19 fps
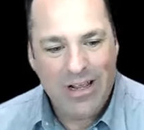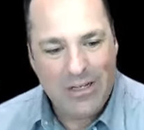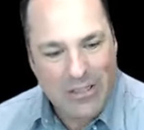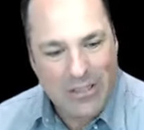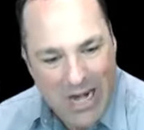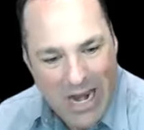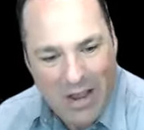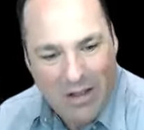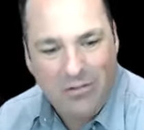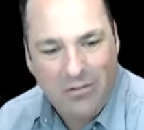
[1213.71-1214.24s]

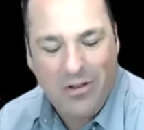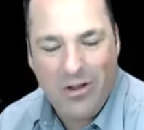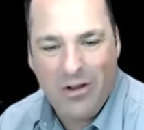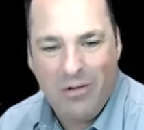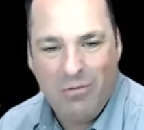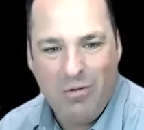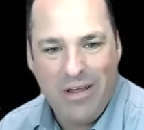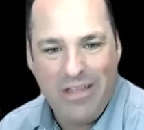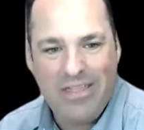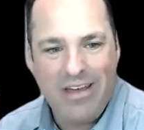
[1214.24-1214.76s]

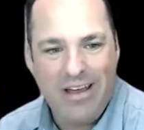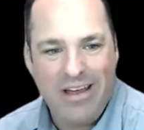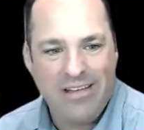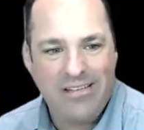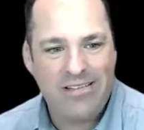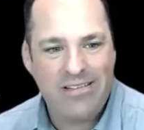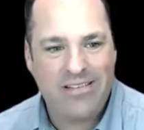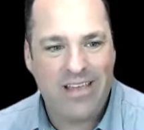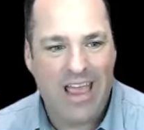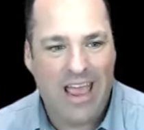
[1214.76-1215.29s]
childhood with
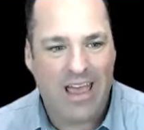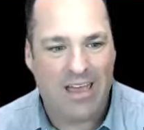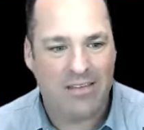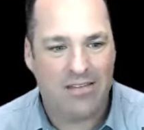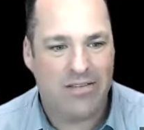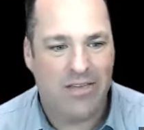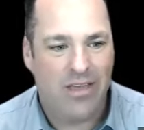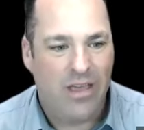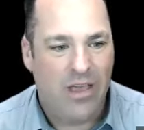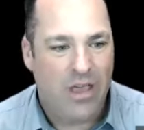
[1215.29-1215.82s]
us
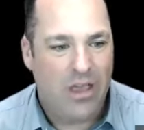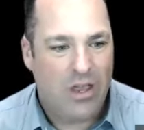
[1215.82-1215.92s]
as